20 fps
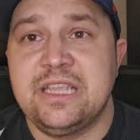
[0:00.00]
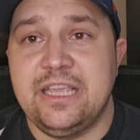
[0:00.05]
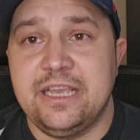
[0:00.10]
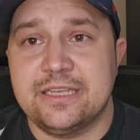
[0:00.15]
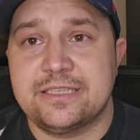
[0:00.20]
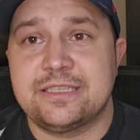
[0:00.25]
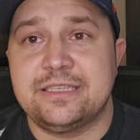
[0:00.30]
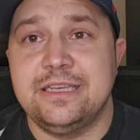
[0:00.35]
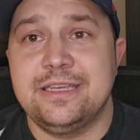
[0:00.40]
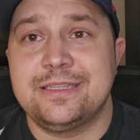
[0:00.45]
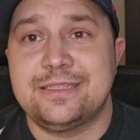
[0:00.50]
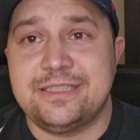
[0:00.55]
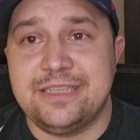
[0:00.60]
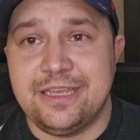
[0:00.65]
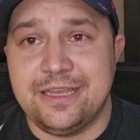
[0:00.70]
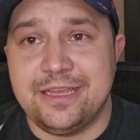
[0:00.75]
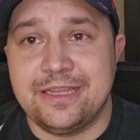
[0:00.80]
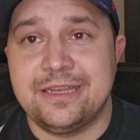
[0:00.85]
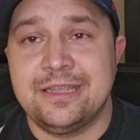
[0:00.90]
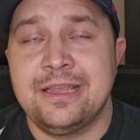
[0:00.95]
Yes, it
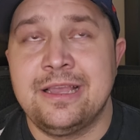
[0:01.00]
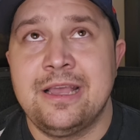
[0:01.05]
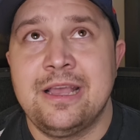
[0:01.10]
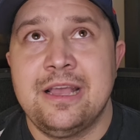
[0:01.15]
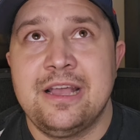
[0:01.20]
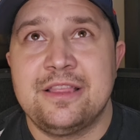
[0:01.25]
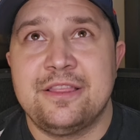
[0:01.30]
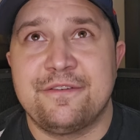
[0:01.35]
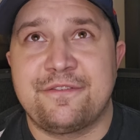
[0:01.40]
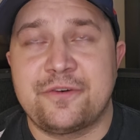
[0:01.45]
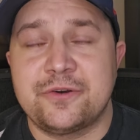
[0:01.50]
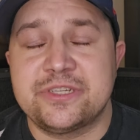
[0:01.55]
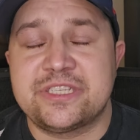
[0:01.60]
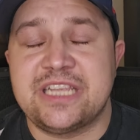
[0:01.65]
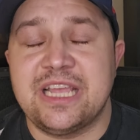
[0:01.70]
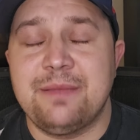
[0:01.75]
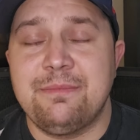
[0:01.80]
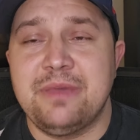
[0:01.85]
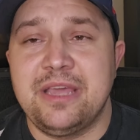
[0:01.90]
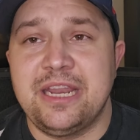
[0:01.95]
did. The
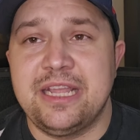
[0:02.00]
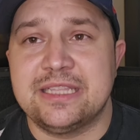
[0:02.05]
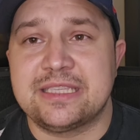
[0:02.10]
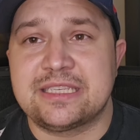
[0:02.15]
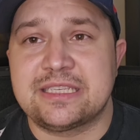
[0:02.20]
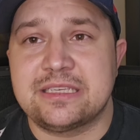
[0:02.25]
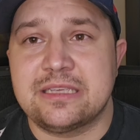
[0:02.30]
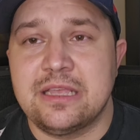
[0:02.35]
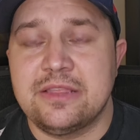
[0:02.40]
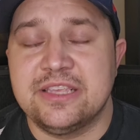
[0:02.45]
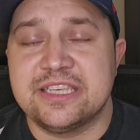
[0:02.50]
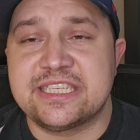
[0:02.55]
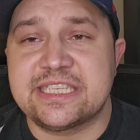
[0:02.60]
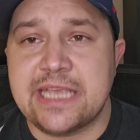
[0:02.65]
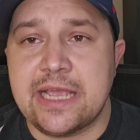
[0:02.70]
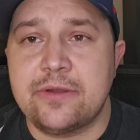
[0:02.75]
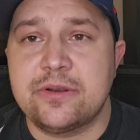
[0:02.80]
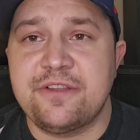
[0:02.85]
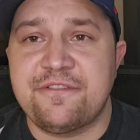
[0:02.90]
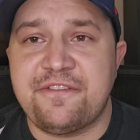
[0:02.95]
first ten minutes, the
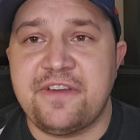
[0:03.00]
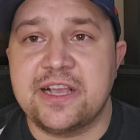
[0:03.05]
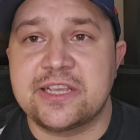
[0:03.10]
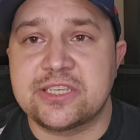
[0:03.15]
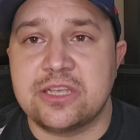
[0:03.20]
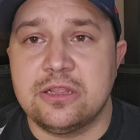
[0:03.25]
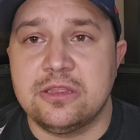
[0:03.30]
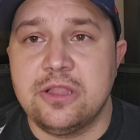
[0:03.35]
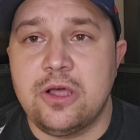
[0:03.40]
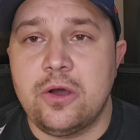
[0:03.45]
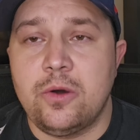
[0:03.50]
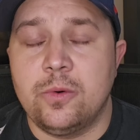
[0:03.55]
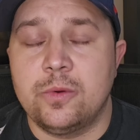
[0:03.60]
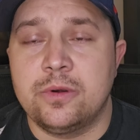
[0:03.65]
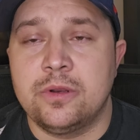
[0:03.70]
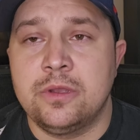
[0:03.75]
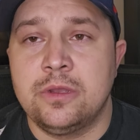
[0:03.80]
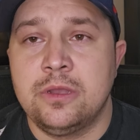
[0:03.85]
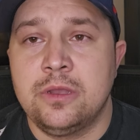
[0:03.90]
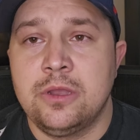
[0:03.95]
sound effects
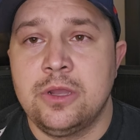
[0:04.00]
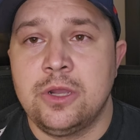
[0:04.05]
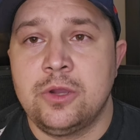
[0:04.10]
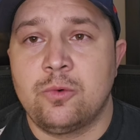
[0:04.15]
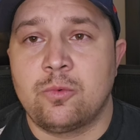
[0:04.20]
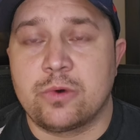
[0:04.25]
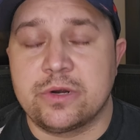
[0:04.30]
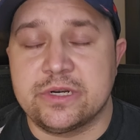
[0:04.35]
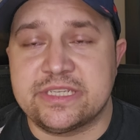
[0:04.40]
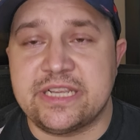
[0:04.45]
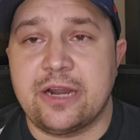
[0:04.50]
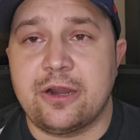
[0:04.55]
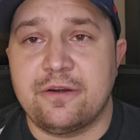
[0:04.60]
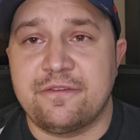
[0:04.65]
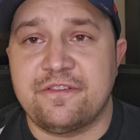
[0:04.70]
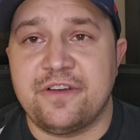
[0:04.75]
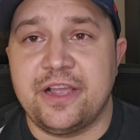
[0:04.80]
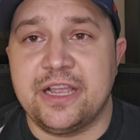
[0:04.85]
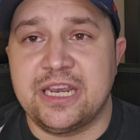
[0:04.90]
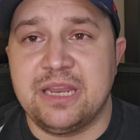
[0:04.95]
alone were
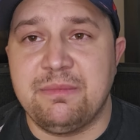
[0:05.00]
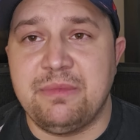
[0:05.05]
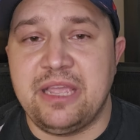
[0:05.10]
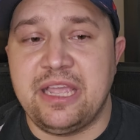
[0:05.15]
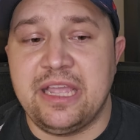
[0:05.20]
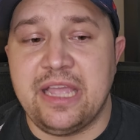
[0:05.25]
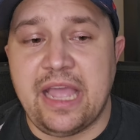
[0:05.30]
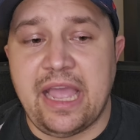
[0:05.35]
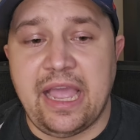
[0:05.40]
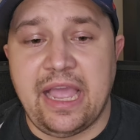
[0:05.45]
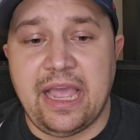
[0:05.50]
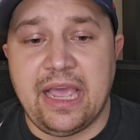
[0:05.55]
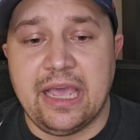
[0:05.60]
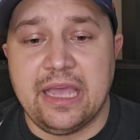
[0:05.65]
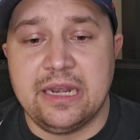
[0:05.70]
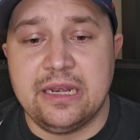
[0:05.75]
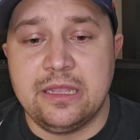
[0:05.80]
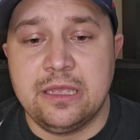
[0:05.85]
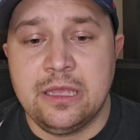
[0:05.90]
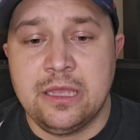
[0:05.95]
terrifying to me,
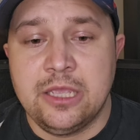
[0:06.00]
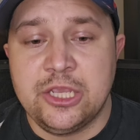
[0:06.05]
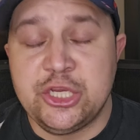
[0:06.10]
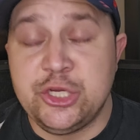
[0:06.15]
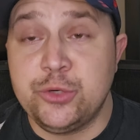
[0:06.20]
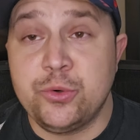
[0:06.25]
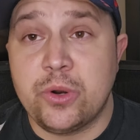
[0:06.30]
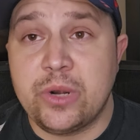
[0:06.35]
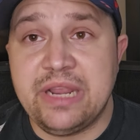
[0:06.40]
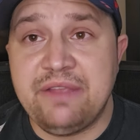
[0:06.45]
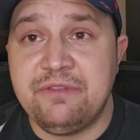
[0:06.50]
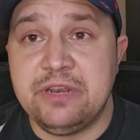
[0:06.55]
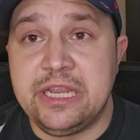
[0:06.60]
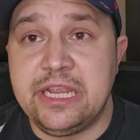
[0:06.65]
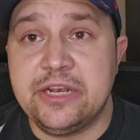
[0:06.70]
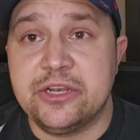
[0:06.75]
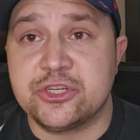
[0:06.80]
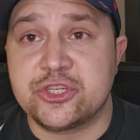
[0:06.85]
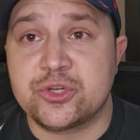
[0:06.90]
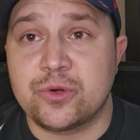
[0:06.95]
and you don't even
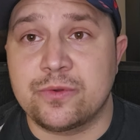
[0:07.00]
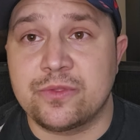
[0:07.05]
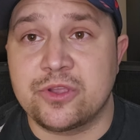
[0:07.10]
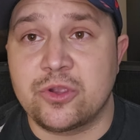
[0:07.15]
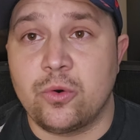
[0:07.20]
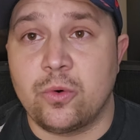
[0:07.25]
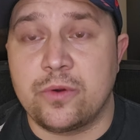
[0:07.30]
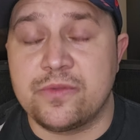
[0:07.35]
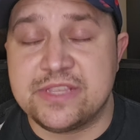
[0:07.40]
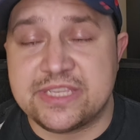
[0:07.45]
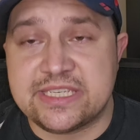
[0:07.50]
need to show the gore.